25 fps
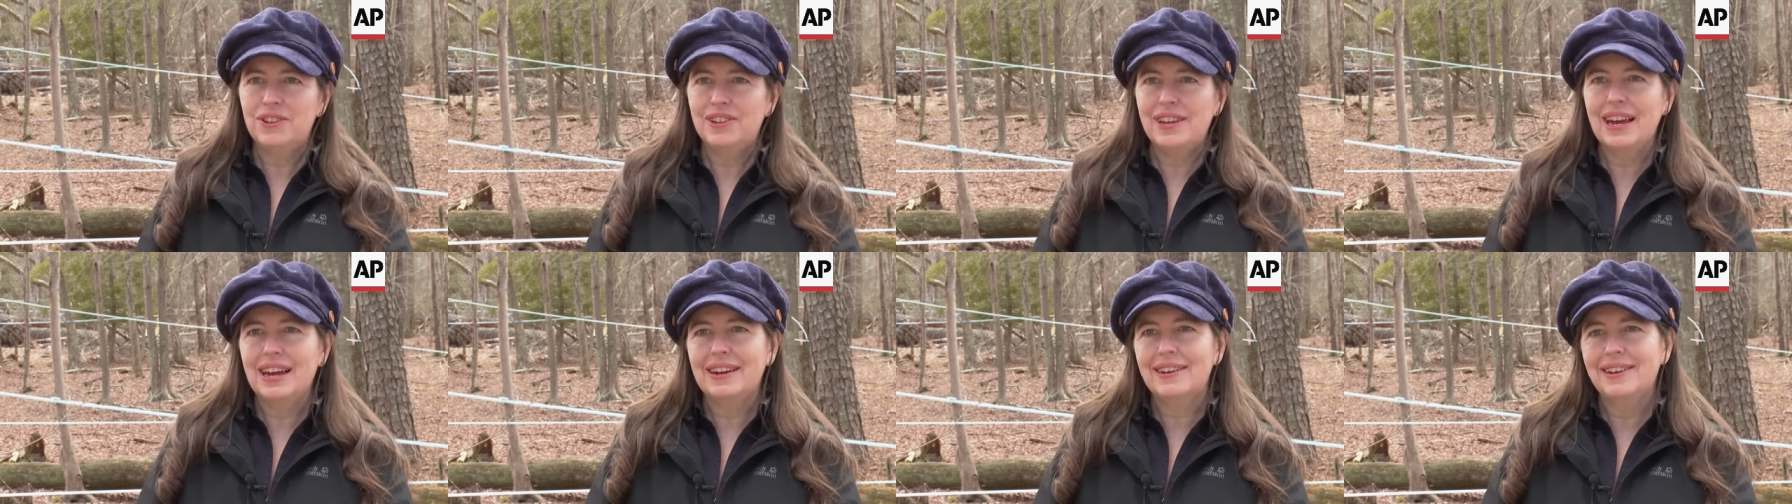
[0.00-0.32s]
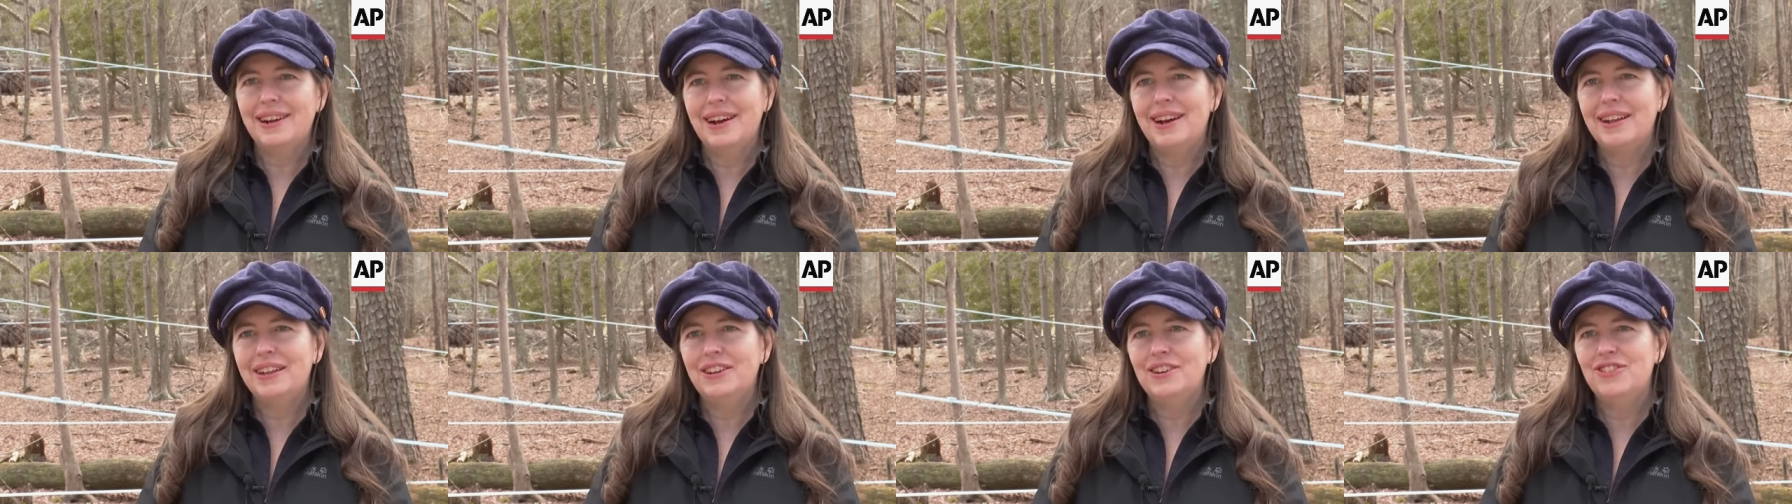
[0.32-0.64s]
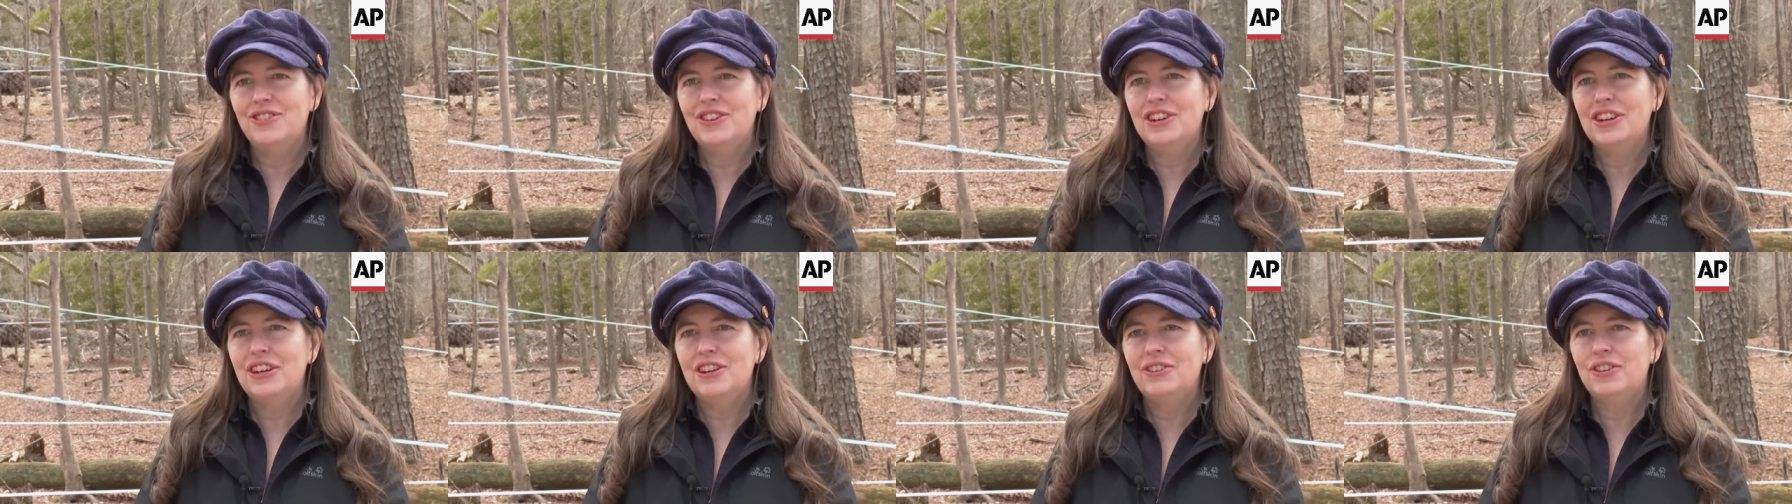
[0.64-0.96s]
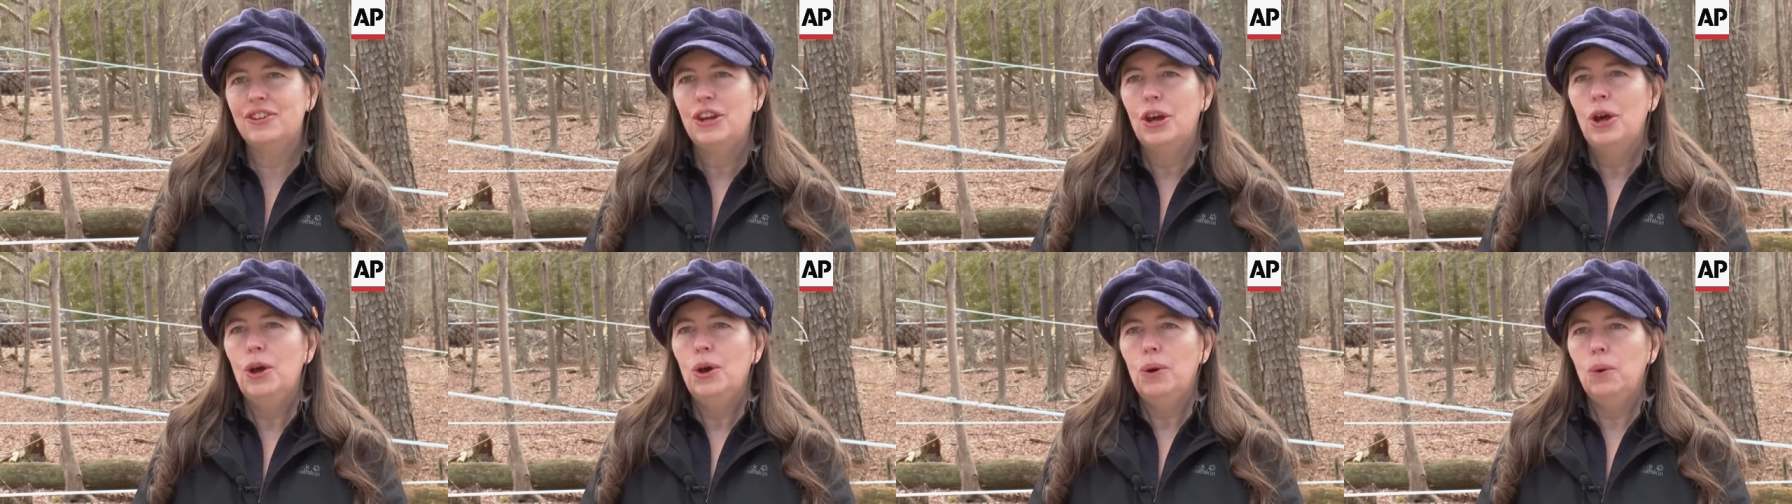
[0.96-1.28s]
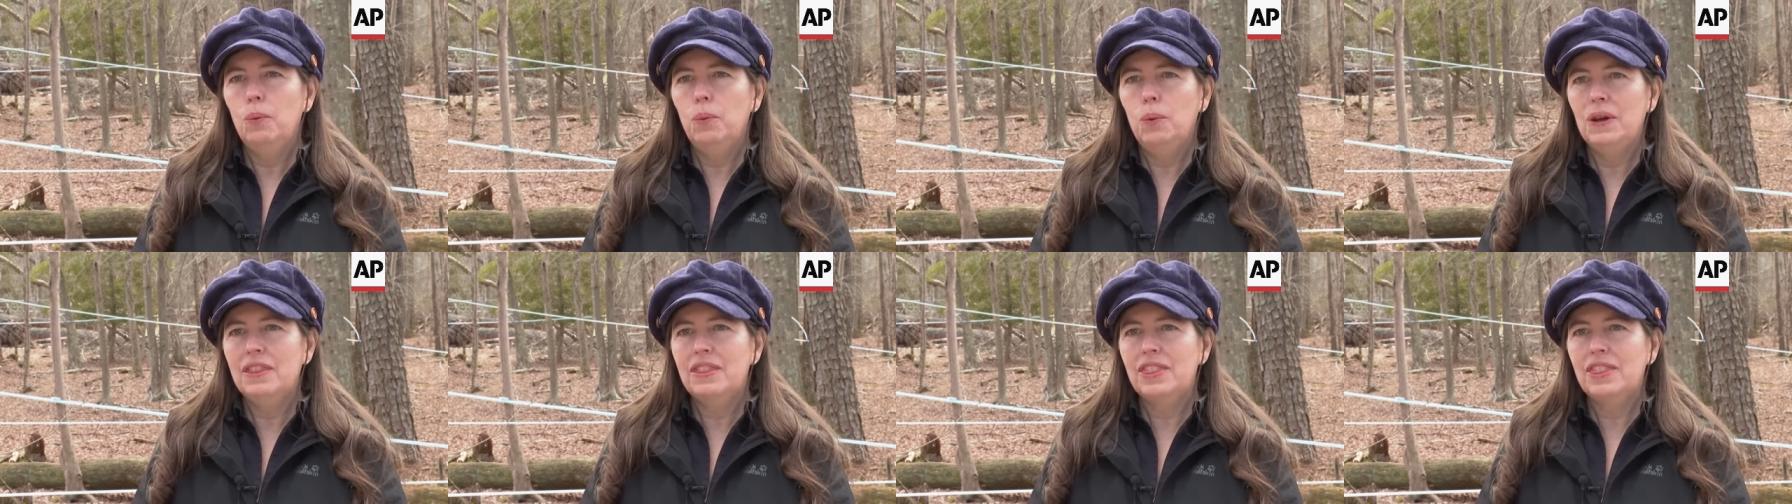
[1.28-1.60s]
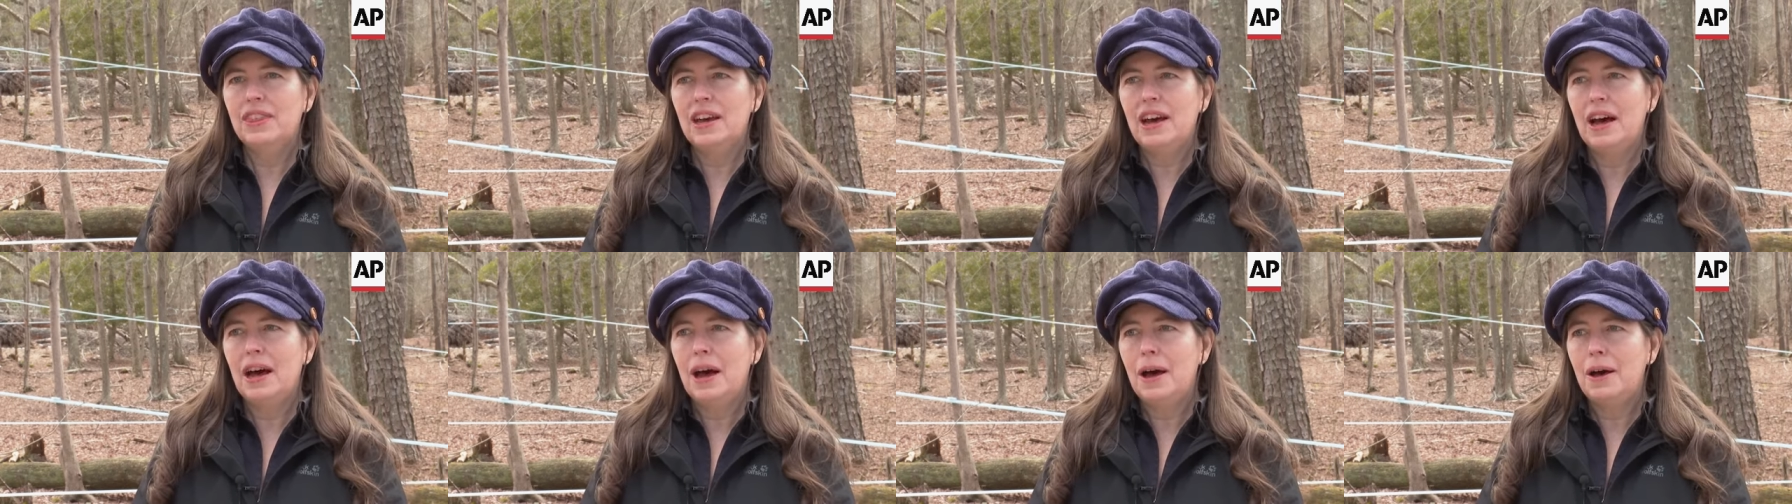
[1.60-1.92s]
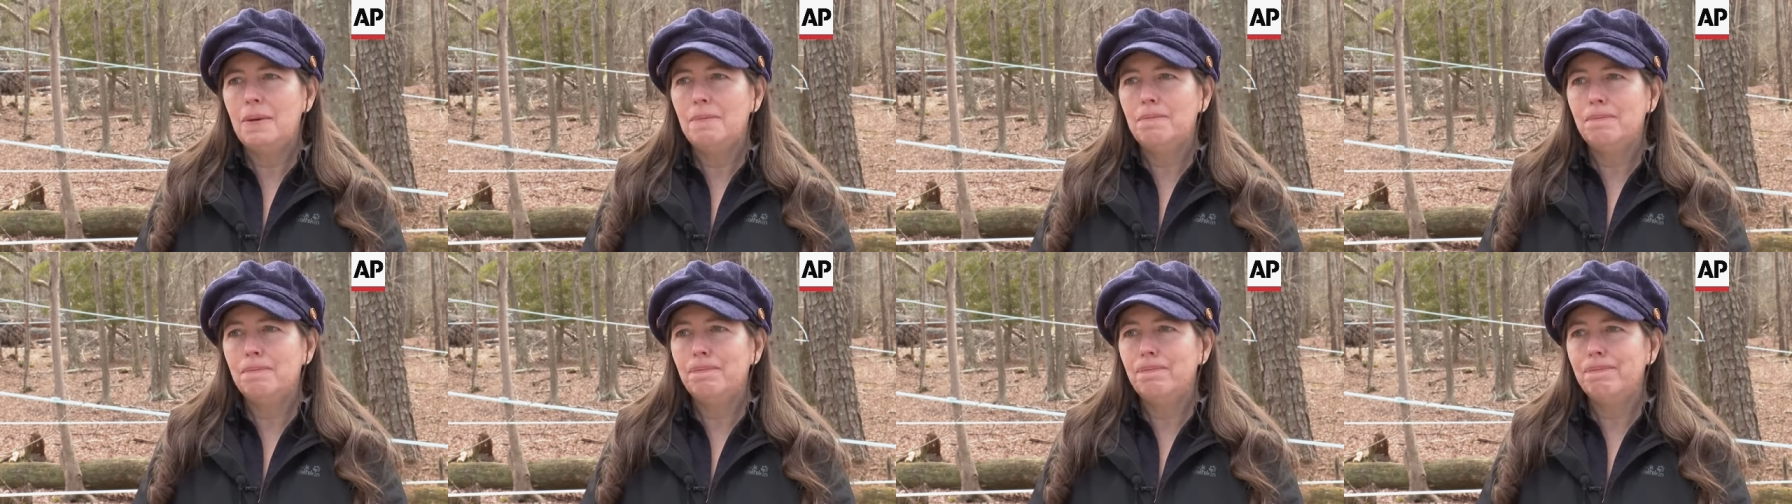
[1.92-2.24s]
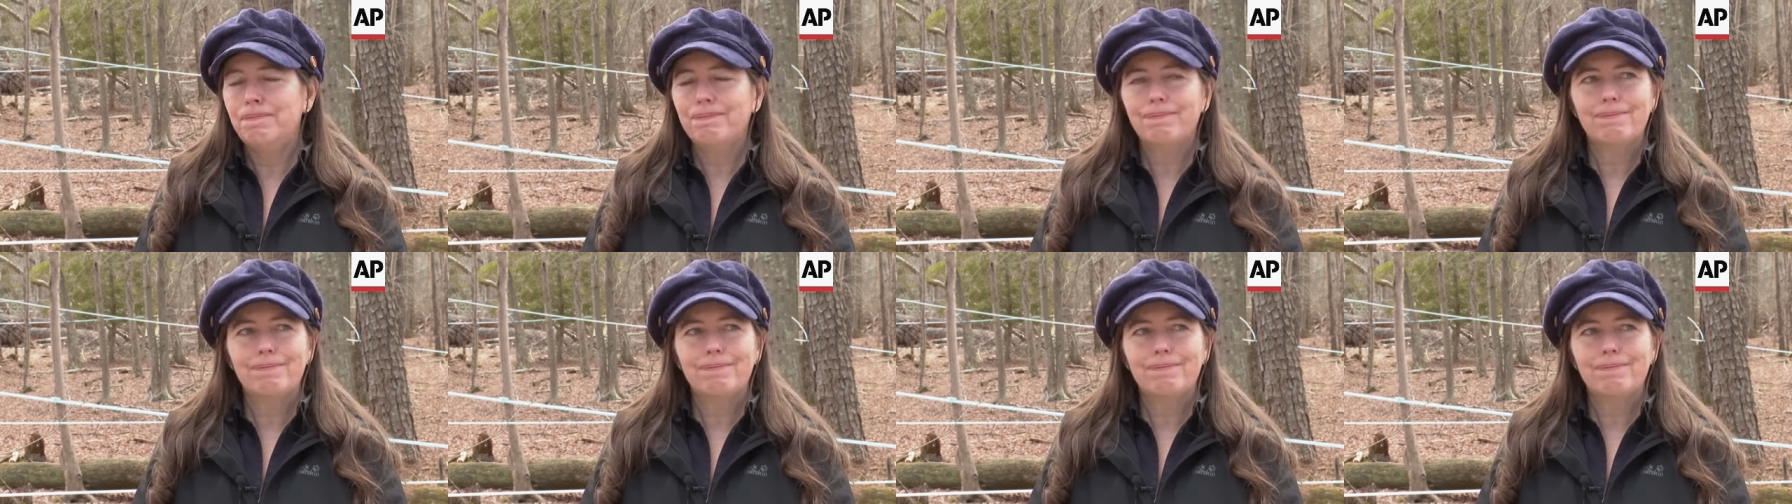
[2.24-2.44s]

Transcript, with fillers: technologies, with um,